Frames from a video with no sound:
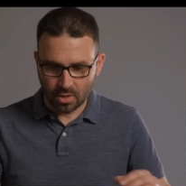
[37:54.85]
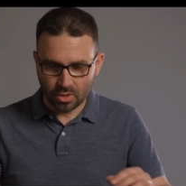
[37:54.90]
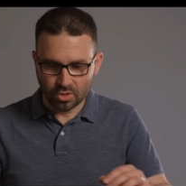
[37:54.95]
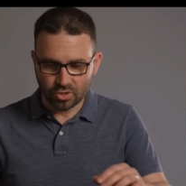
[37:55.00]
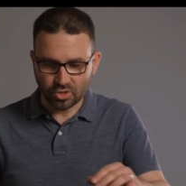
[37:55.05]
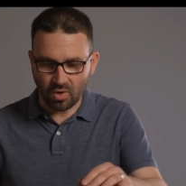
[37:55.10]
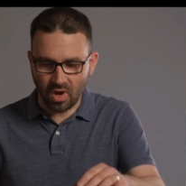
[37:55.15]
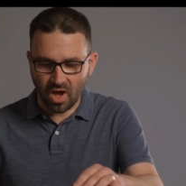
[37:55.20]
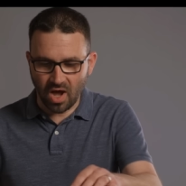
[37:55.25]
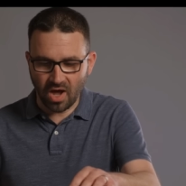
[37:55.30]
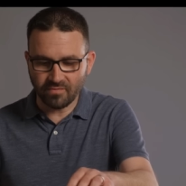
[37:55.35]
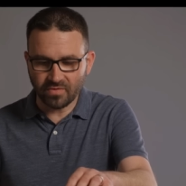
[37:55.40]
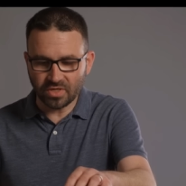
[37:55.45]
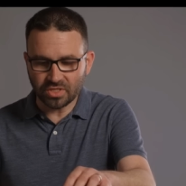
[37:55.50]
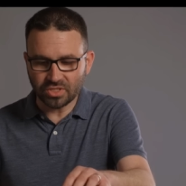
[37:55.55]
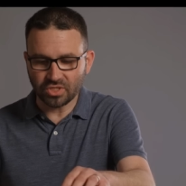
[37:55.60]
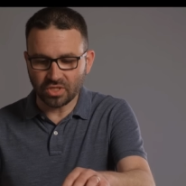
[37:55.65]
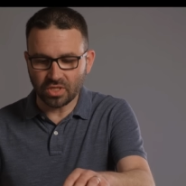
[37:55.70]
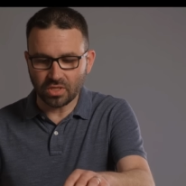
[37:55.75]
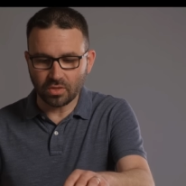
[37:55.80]
So
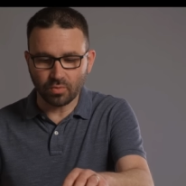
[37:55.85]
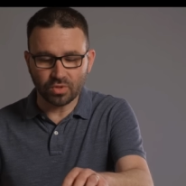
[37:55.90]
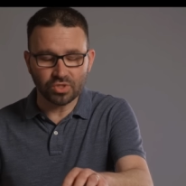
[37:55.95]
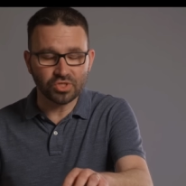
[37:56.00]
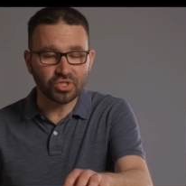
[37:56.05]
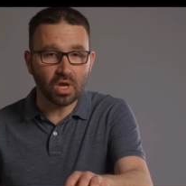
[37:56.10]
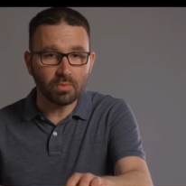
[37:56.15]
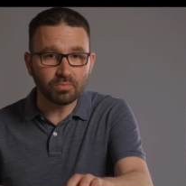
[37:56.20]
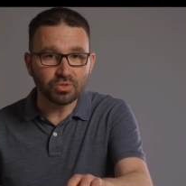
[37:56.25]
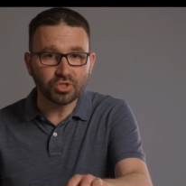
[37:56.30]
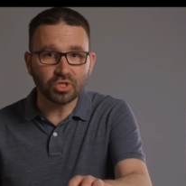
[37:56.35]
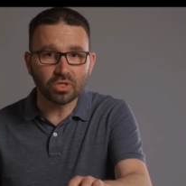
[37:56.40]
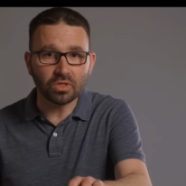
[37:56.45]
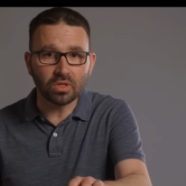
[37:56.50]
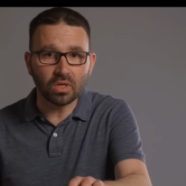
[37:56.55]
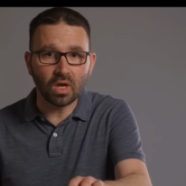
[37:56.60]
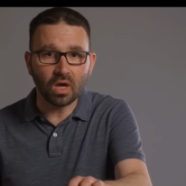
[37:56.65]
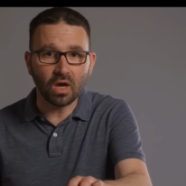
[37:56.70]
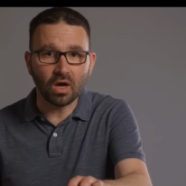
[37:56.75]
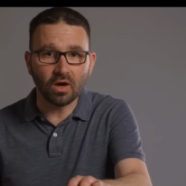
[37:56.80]
obviously, the
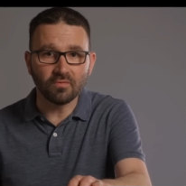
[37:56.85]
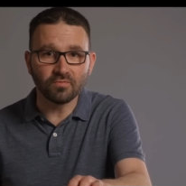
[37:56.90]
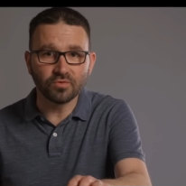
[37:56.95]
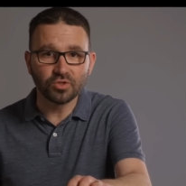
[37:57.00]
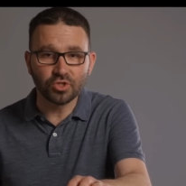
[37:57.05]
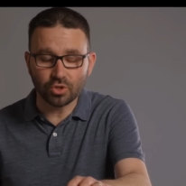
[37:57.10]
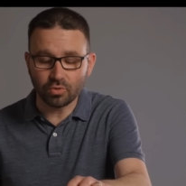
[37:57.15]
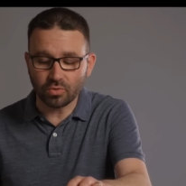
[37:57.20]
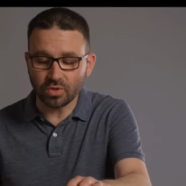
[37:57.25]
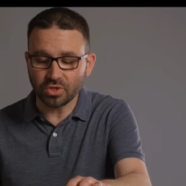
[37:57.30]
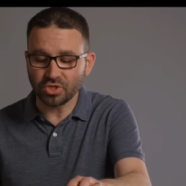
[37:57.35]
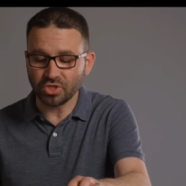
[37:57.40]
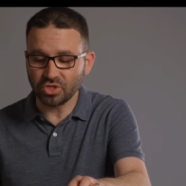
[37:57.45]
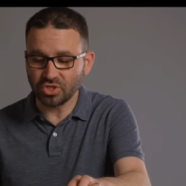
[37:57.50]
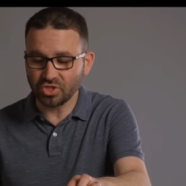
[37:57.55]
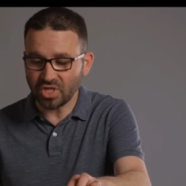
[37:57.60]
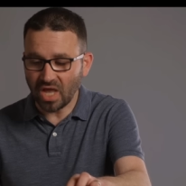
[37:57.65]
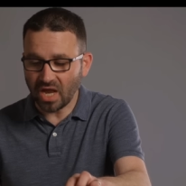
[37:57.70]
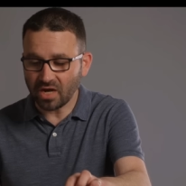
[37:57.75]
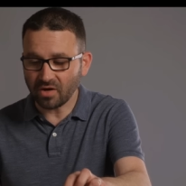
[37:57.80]
resumption of Jewish
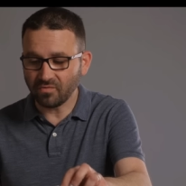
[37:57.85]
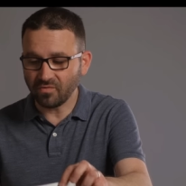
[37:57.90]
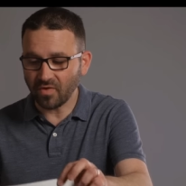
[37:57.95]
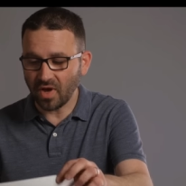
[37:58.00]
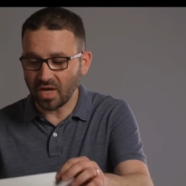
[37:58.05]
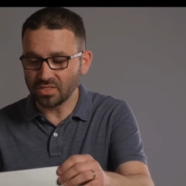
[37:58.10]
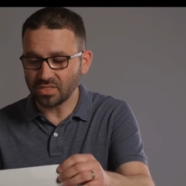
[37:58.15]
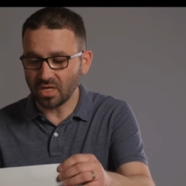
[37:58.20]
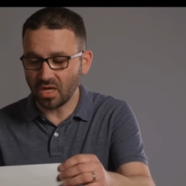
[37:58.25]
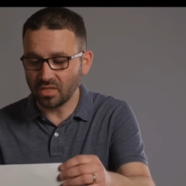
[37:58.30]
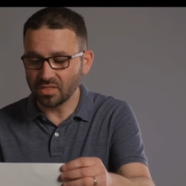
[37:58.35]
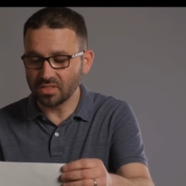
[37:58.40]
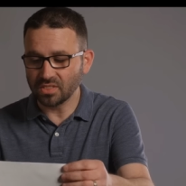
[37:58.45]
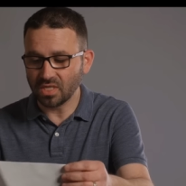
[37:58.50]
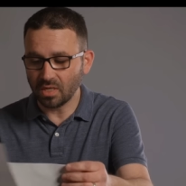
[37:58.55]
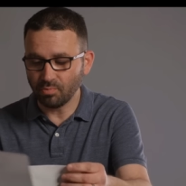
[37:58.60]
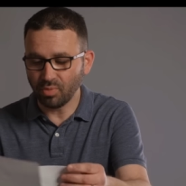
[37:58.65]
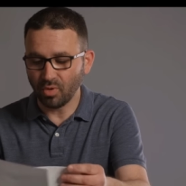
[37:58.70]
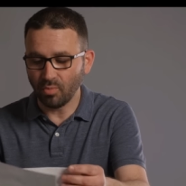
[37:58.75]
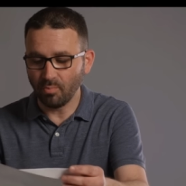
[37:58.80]
sacrifice on the
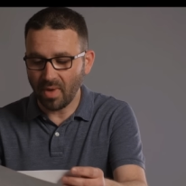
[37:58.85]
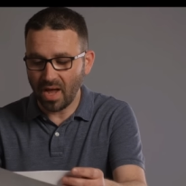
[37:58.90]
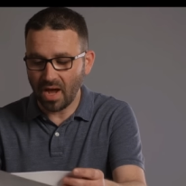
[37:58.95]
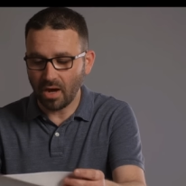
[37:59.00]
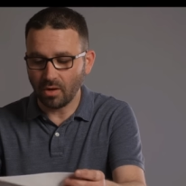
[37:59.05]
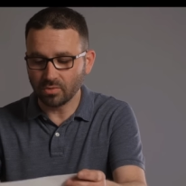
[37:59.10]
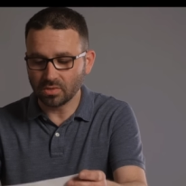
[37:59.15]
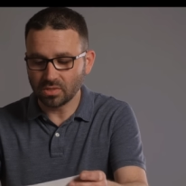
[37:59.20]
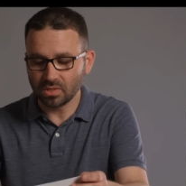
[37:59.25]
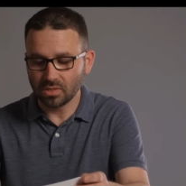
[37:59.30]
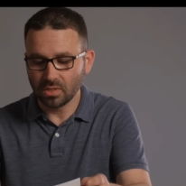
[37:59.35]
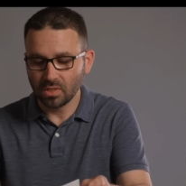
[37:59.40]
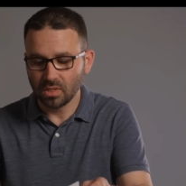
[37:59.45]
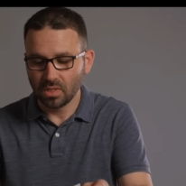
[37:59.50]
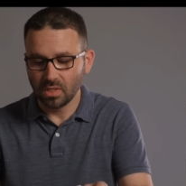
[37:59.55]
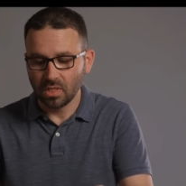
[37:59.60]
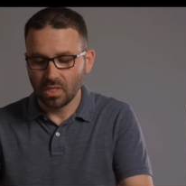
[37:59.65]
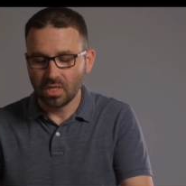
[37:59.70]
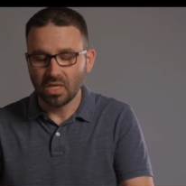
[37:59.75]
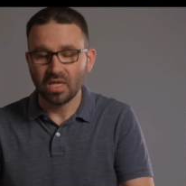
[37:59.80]
Temple Mount
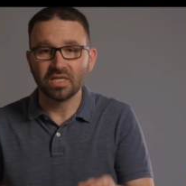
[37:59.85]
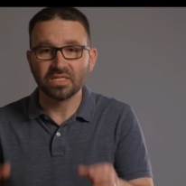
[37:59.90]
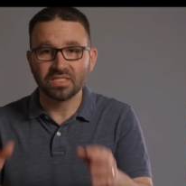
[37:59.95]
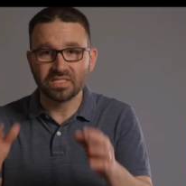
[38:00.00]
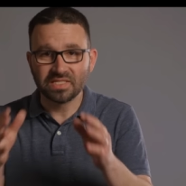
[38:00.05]
is